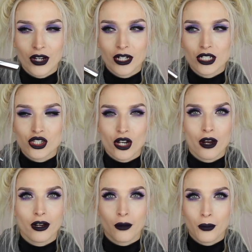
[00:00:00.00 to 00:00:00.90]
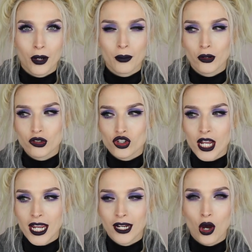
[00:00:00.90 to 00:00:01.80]
very dark purple
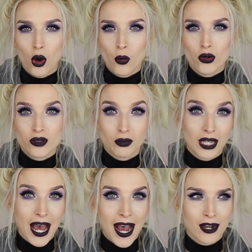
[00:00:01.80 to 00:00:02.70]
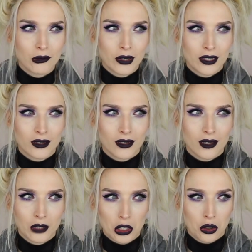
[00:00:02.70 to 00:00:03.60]
shade, almost black with
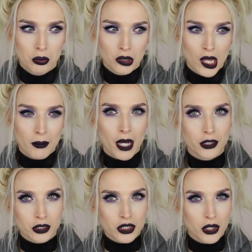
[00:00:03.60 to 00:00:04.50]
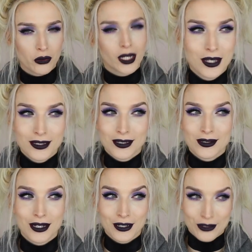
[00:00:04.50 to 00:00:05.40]
a little plum undertone.
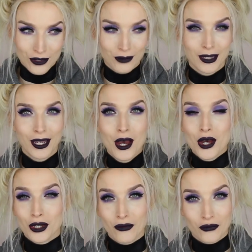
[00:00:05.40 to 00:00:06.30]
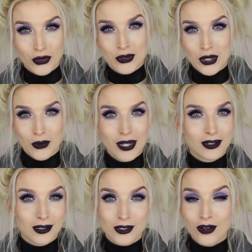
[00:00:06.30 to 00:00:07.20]
That's an extremely confusing way
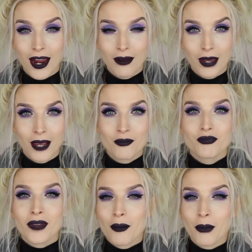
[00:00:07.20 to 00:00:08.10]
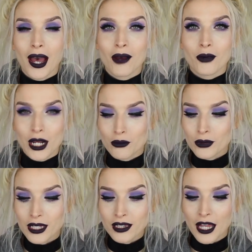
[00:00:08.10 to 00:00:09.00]
to describe it. But what I
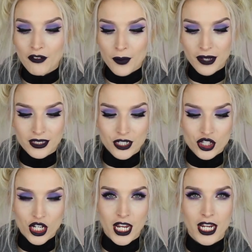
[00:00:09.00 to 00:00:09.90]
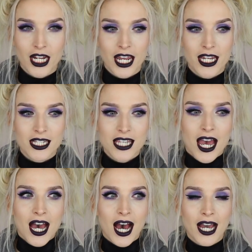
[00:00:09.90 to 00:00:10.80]
really love about this shade is
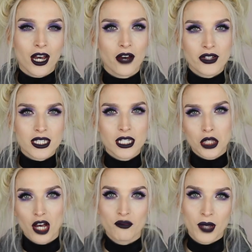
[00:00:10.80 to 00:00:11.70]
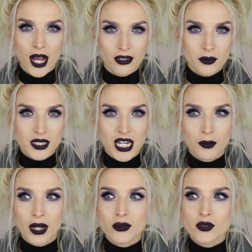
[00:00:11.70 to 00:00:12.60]
I obviously love black
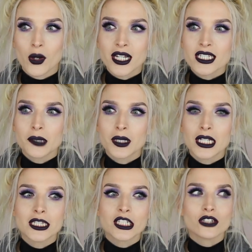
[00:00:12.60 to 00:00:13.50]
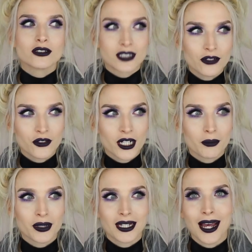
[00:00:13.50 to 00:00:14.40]
lipstick, but I was wanting something a little
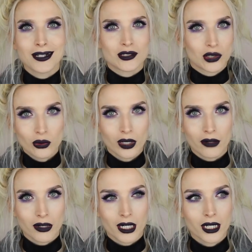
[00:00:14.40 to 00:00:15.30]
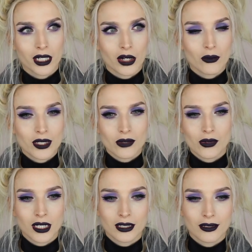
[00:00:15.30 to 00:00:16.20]
different, but not too different. You know, I wasn't
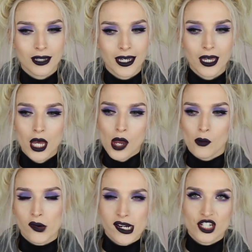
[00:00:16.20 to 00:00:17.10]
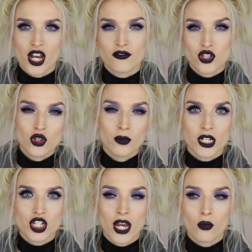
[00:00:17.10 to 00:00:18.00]
wanting to like branch off too
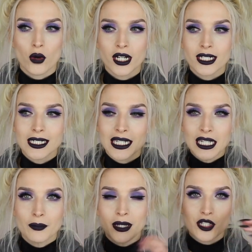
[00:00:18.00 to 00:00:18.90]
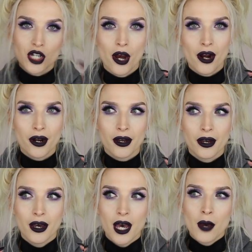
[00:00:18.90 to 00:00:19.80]
much. I wanted to keep it dark,